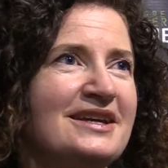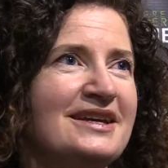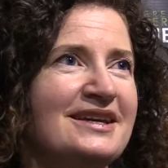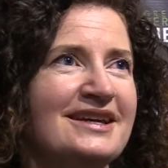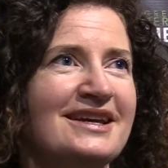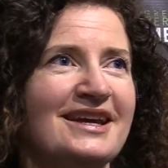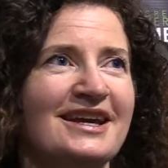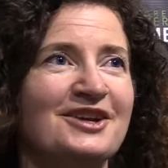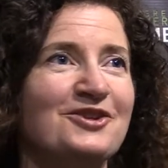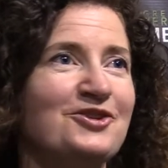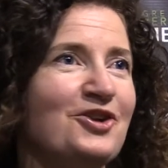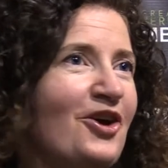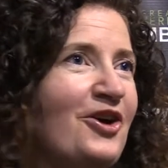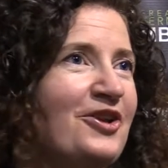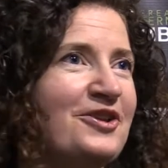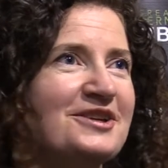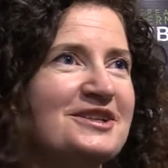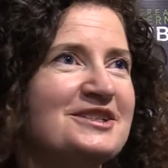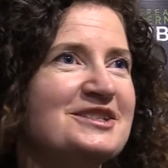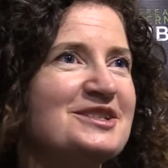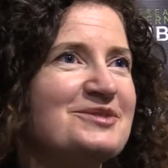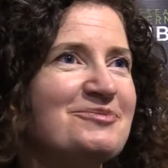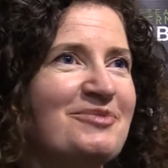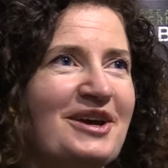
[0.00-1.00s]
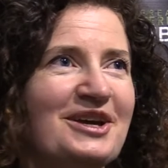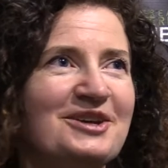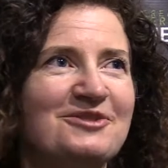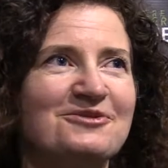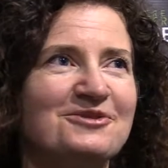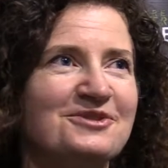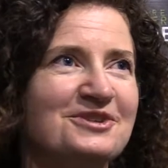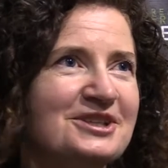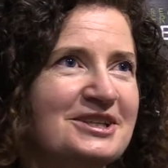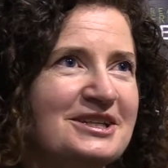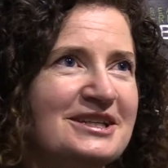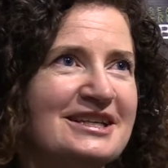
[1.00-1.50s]
acknowledged,
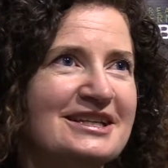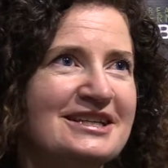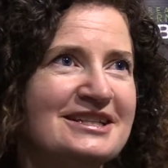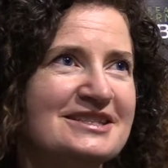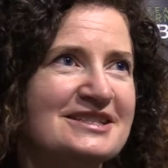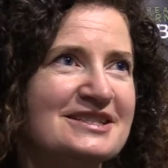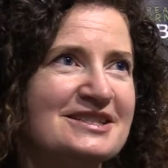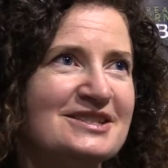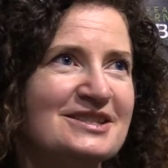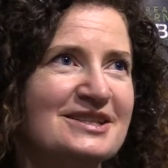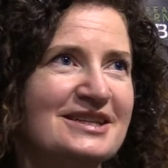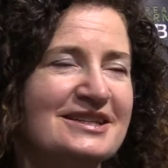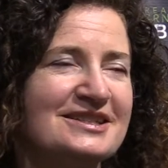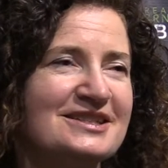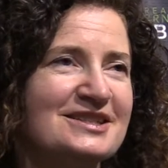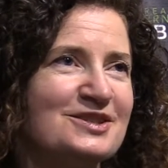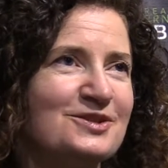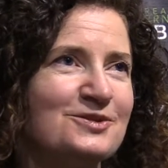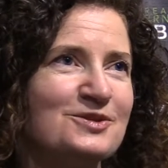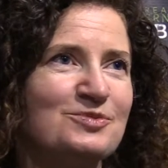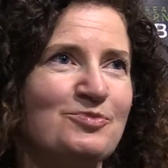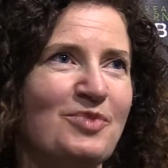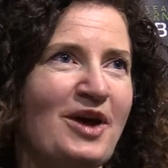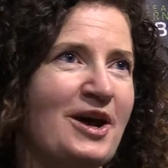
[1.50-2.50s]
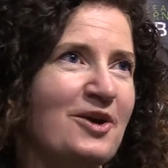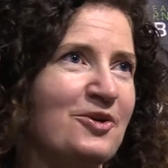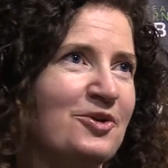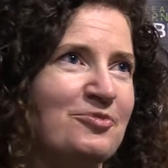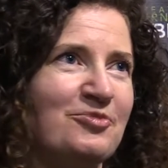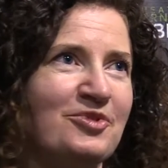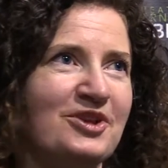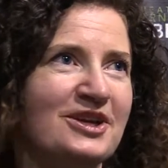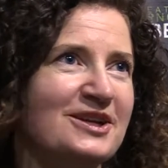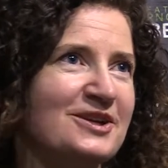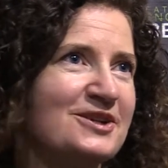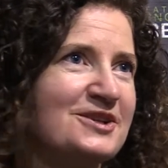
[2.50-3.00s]
but really it's those power
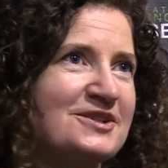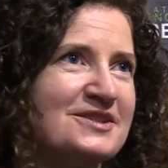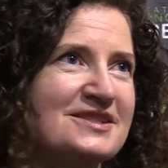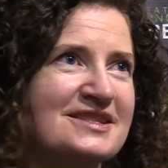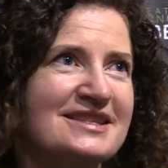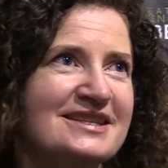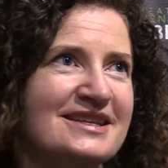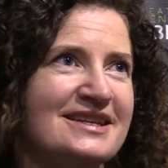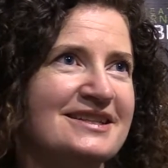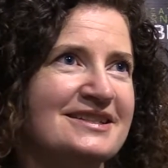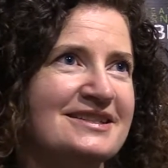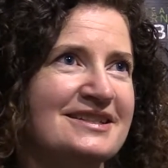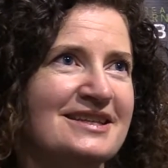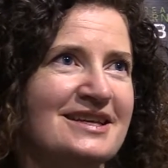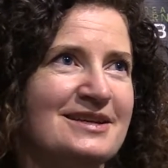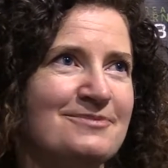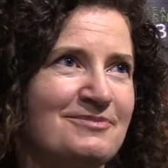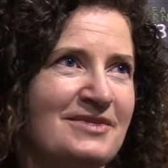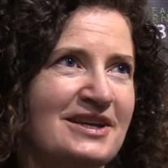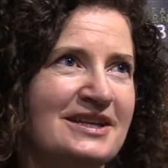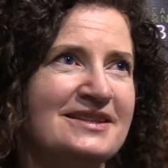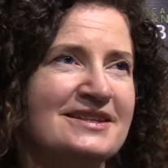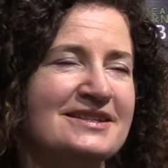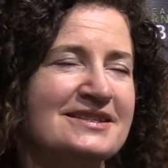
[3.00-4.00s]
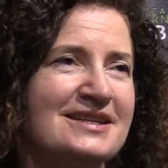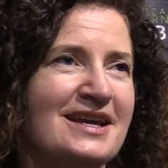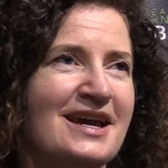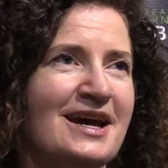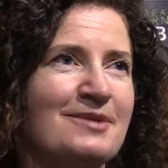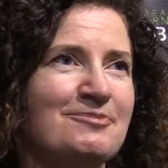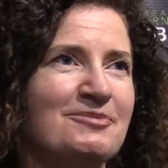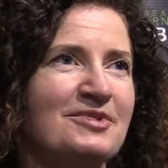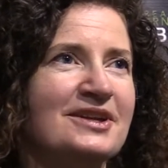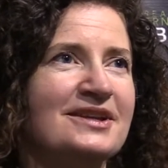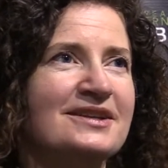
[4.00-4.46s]
players that made this happen.